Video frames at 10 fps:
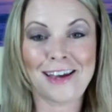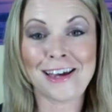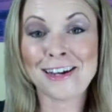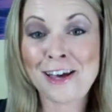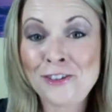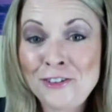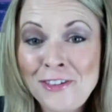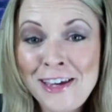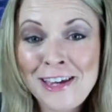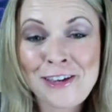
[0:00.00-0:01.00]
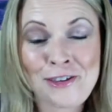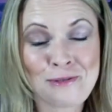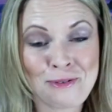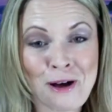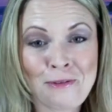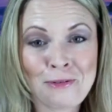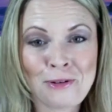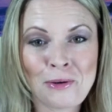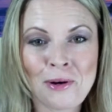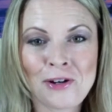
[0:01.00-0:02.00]
Another thing you're
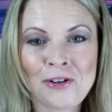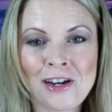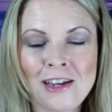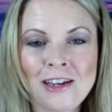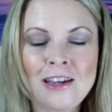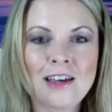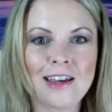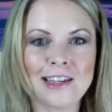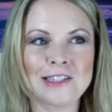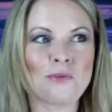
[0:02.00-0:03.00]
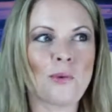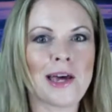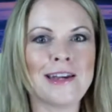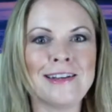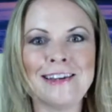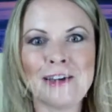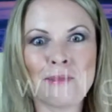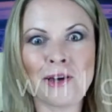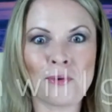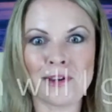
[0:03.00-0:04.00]
probably wondering is when am
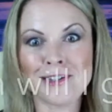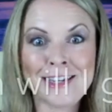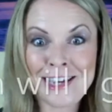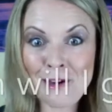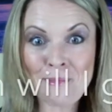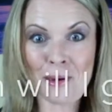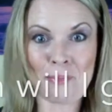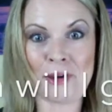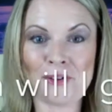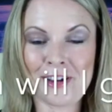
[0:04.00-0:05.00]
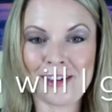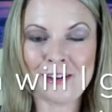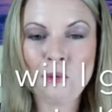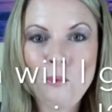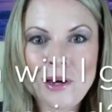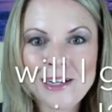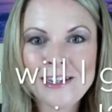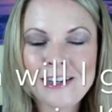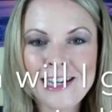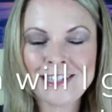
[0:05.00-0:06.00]
I going to get my period?
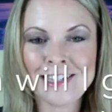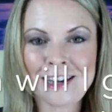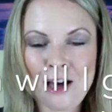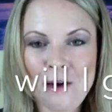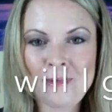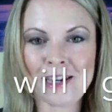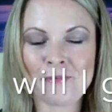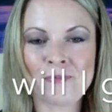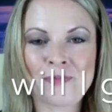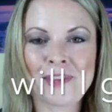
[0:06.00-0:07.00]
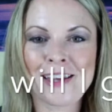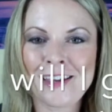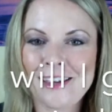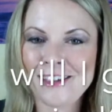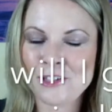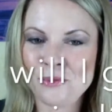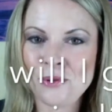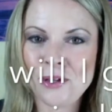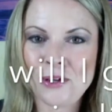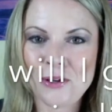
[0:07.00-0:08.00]
When is it coming? It's a
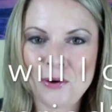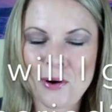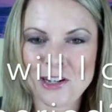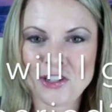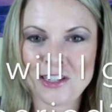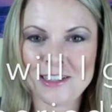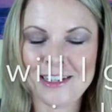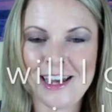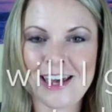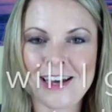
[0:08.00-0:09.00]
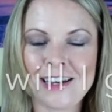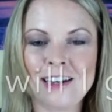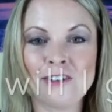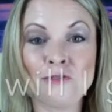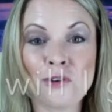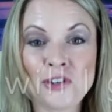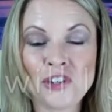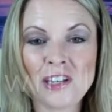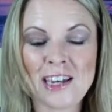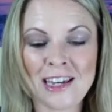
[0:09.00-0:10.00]
really good question, and
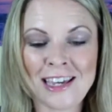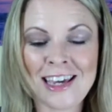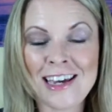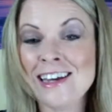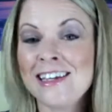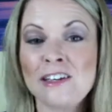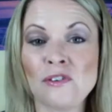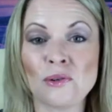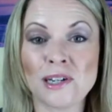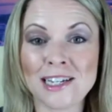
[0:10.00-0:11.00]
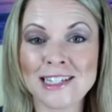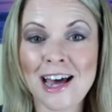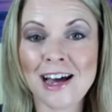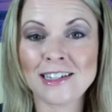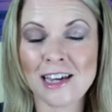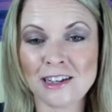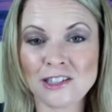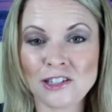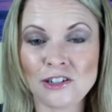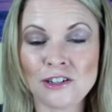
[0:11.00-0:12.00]
unfortunately, I can't give you an exact
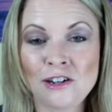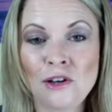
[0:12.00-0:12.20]
answer.